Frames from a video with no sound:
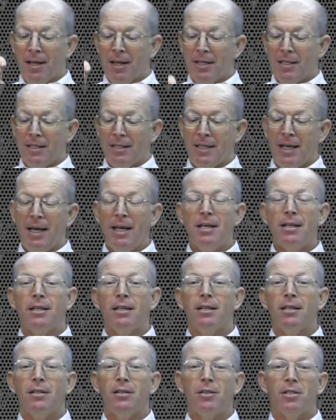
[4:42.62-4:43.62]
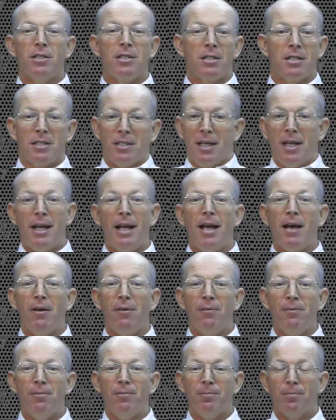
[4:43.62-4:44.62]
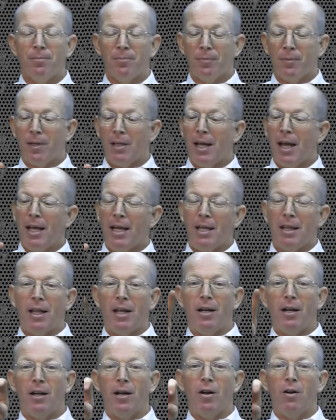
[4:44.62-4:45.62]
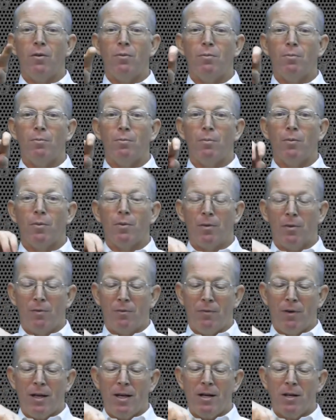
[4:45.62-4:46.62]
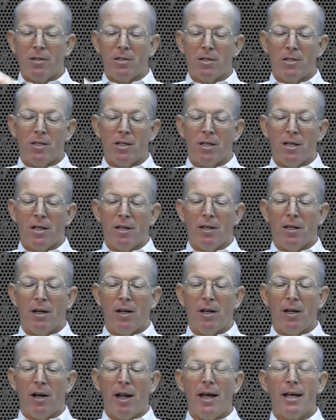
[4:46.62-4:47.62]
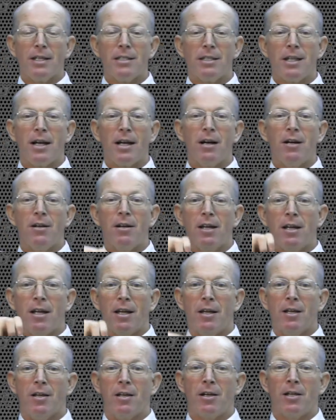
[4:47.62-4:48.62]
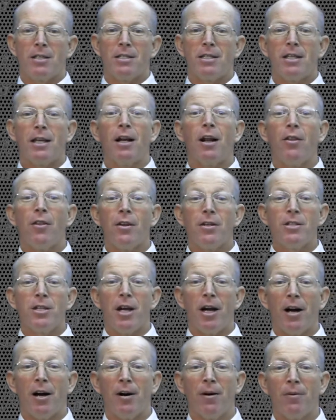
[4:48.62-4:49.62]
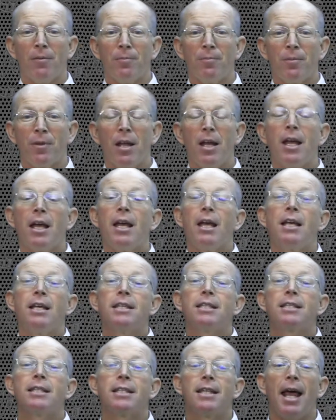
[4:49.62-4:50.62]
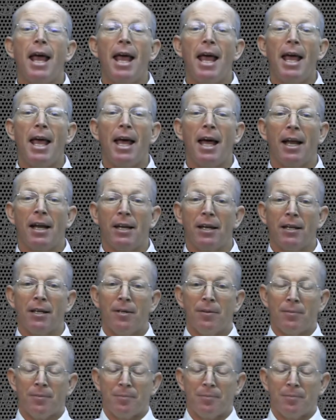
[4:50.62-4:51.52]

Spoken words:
Just sit down. Take the little fingers, the little legs there. You're going to sit on the chair. Stand.